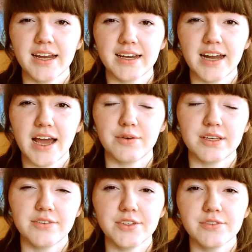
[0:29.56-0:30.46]
Now,
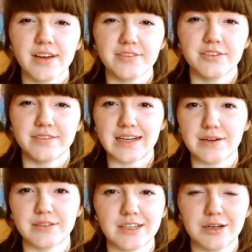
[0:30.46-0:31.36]
if you've ever
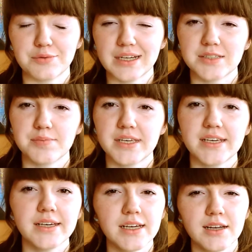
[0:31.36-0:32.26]
found a
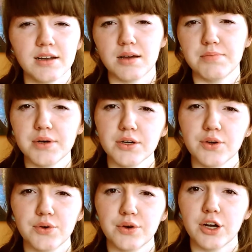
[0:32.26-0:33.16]
recipe in a
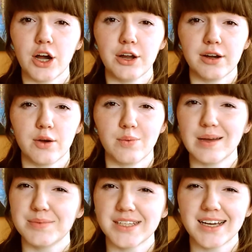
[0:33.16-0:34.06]
book or on a
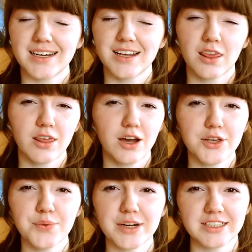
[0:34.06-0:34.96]
website, thought
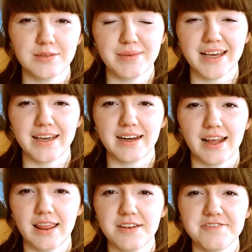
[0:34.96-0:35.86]
you wanted to make it,
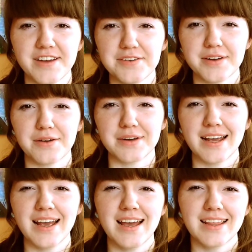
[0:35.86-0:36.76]
and then found out
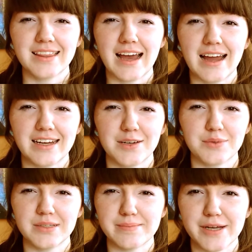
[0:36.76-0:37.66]
that it
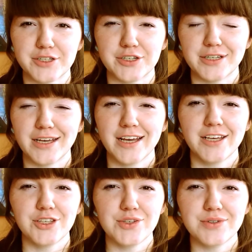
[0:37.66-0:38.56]
was measured
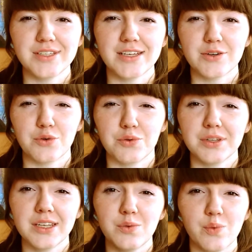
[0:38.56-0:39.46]
using
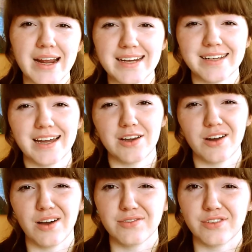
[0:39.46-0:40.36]
only weight and
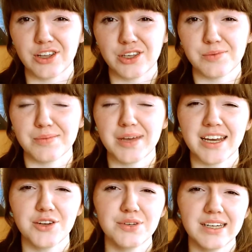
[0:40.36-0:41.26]
not volume,
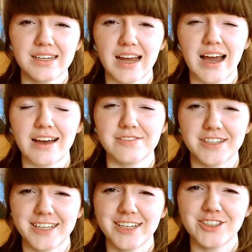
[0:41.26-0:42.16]
and you didn't have
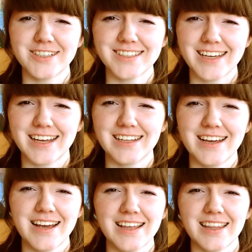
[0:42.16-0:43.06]
a kitchen scale,
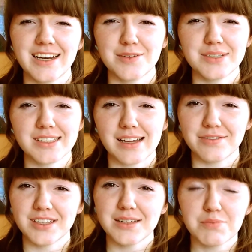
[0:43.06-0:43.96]
then it was
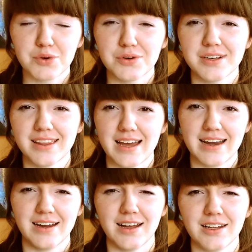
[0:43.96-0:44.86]
definitely more
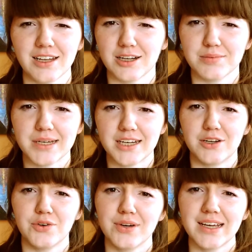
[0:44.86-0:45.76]
than a little bit
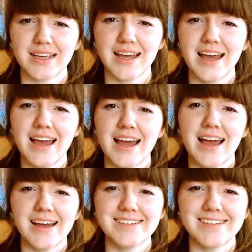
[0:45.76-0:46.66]
annoying.
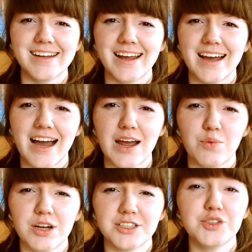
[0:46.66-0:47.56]
And today I
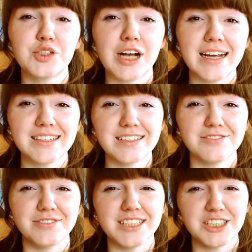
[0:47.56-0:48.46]
want to try and
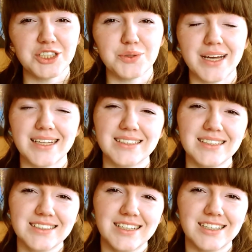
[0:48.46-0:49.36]
convince you at
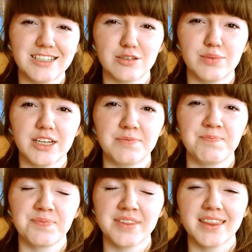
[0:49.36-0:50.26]
least a little bit
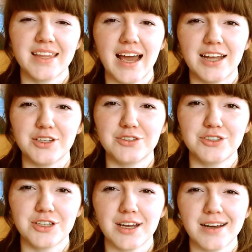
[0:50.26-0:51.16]
that you
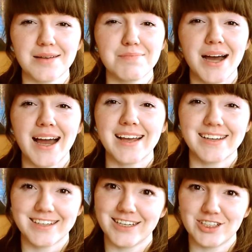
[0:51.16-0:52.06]
should buy
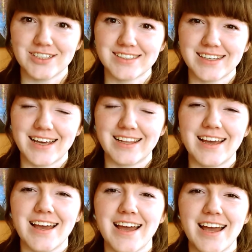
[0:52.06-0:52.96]
a kitchen scale
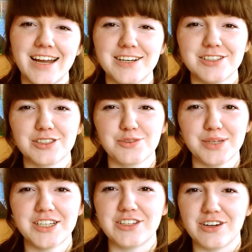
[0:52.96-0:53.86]
and
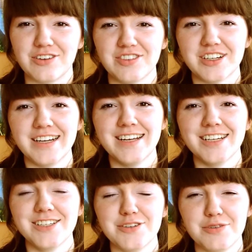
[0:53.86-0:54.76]
switch over
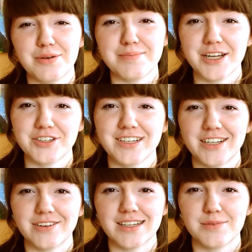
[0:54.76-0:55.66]
to measuring
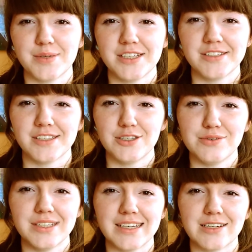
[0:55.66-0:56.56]
your recipes
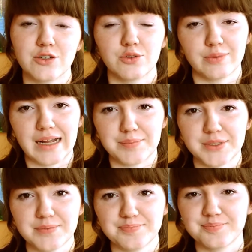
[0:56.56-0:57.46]
using grams.